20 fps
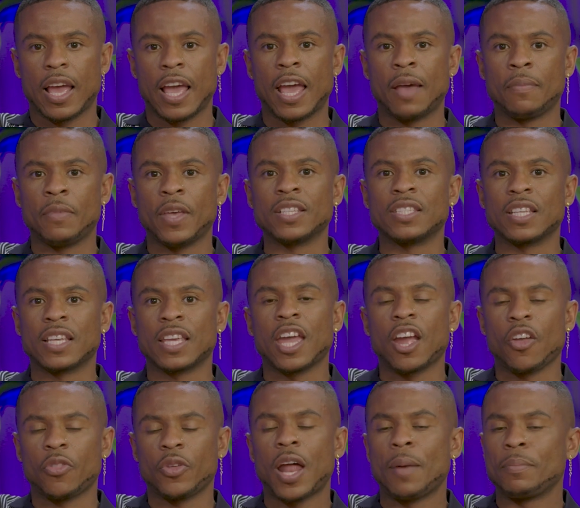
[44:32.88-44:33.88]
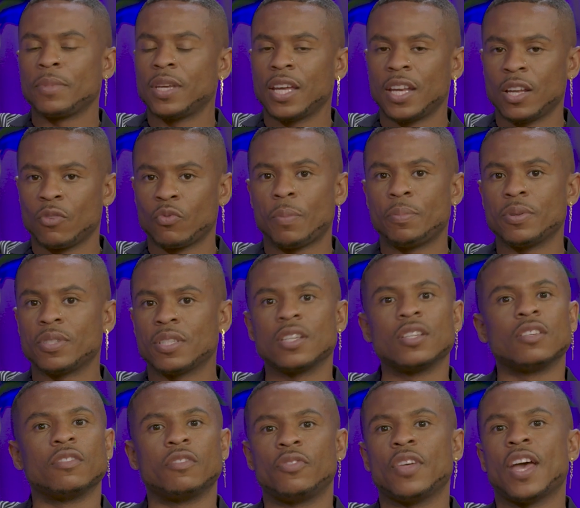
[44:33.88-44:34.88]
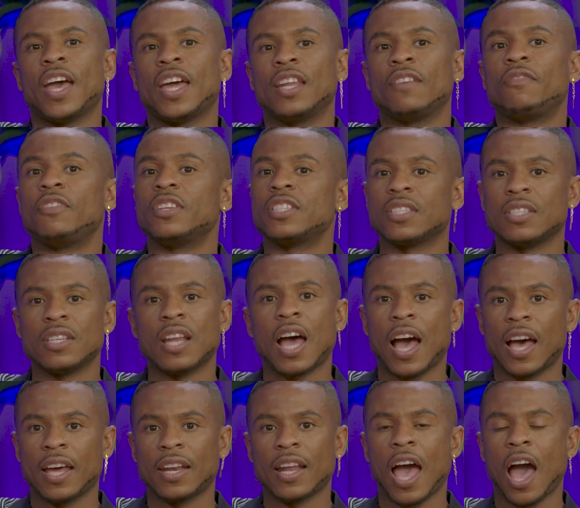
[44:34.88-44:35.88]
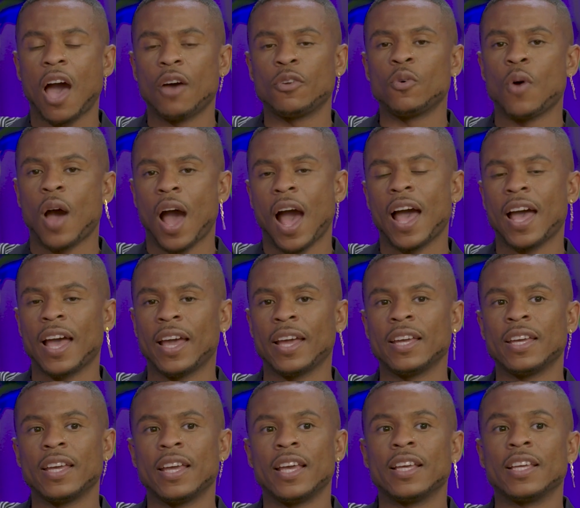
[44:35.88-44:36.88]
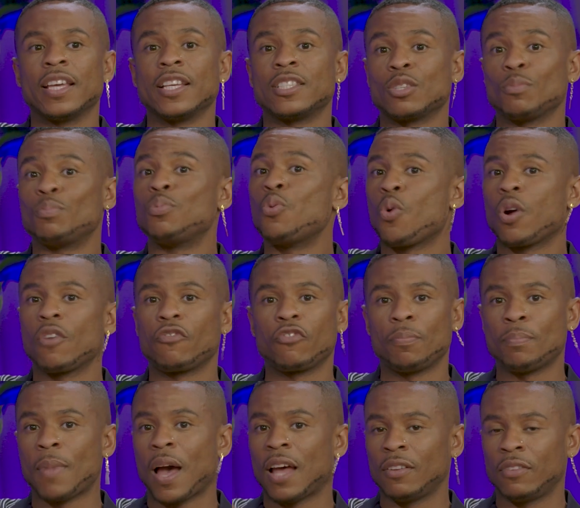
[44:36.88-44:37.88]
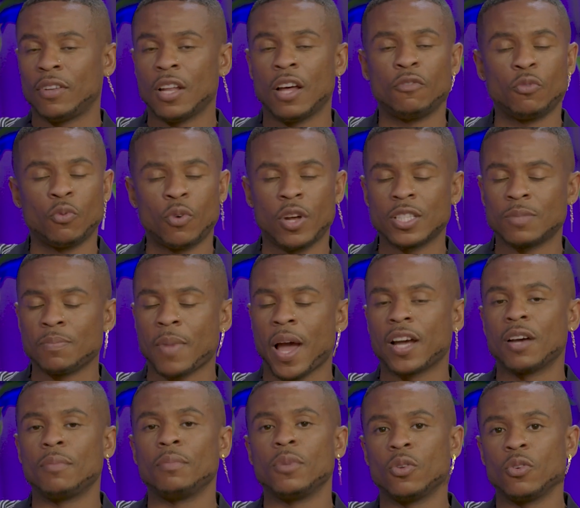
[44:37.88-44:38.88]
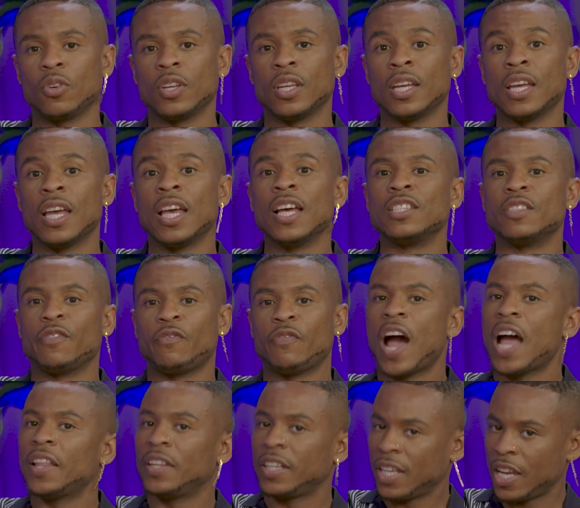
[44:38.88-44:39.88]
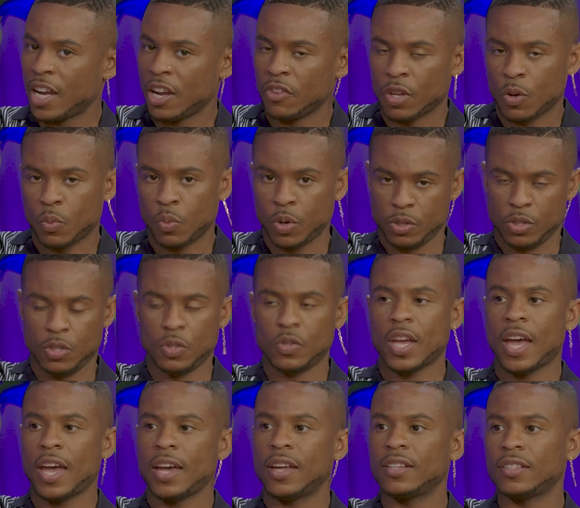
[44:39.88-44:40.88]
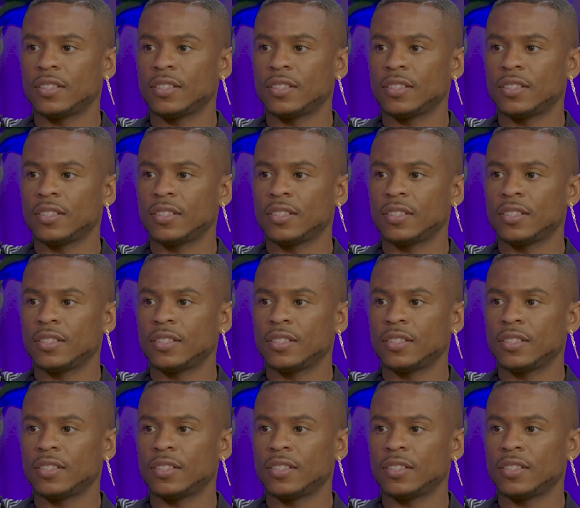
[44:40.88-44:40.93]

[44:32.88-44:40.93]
and is the care that I'm getting representative of that? And if it's not, how do I get support from my loved ones, my community, to find the care that will do that?